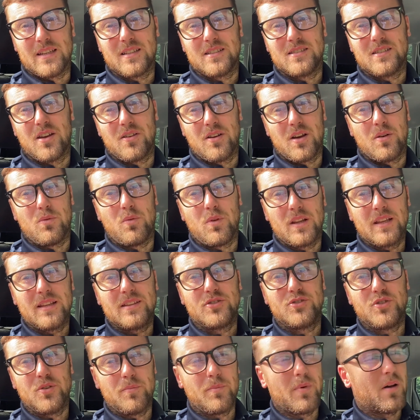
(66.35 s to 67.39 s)
So I want to
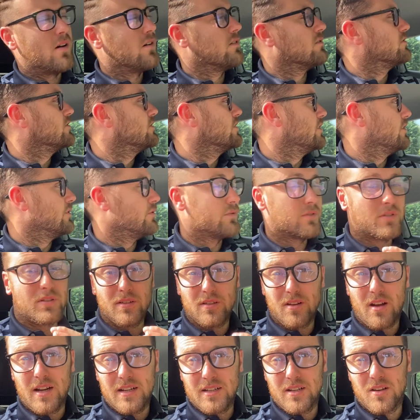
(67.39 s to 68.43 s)
jump onto the
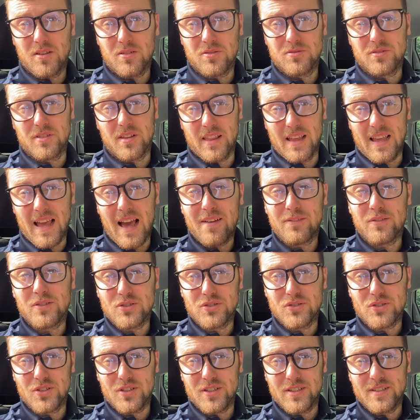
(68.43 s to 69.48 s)
9 holes that they haven't
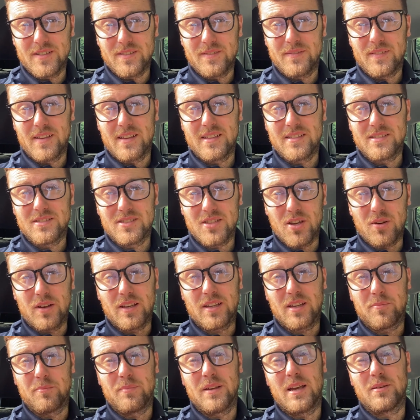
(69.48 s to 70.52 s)
done so I
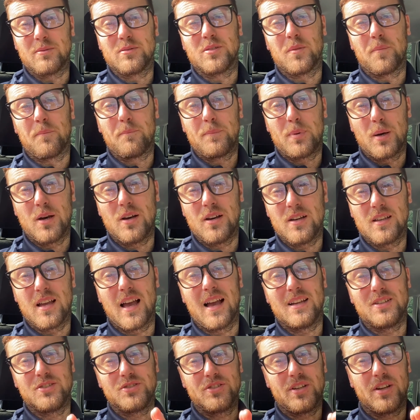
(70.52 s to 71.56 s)
can be able to putt
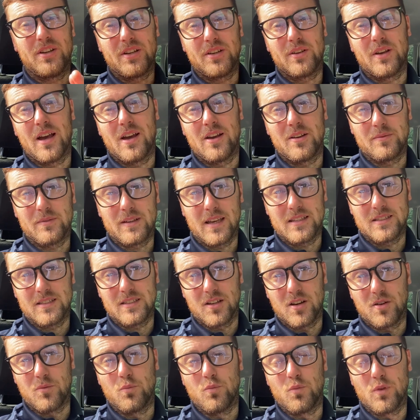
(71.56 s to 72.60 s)
and show you how I'm getting
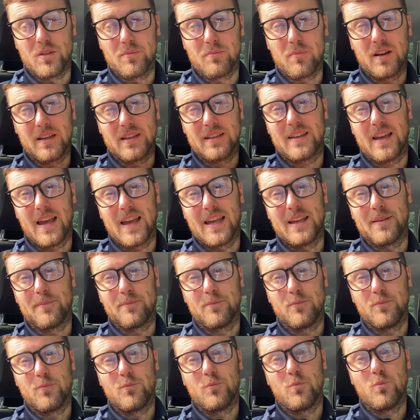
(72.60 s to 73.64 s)
on with my game.
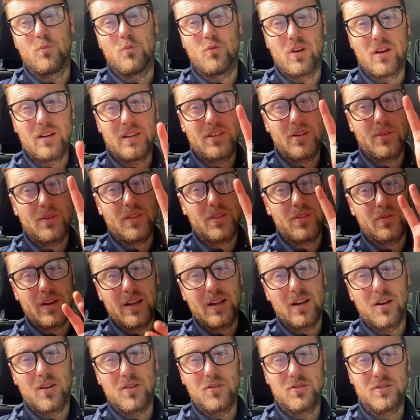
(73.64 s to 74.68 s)
We're only doing 3
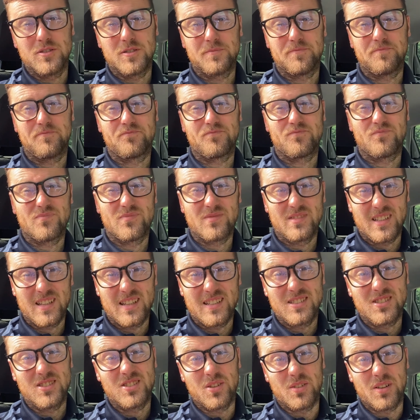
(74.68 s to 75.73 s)
holes,
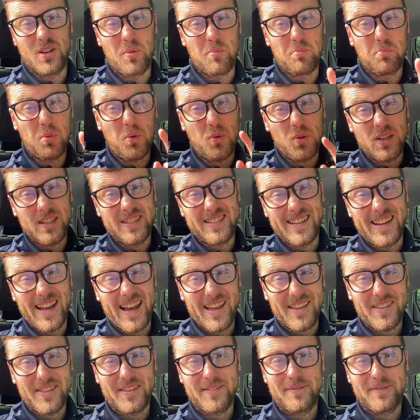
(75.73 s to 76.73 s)
so I don't bore you to death.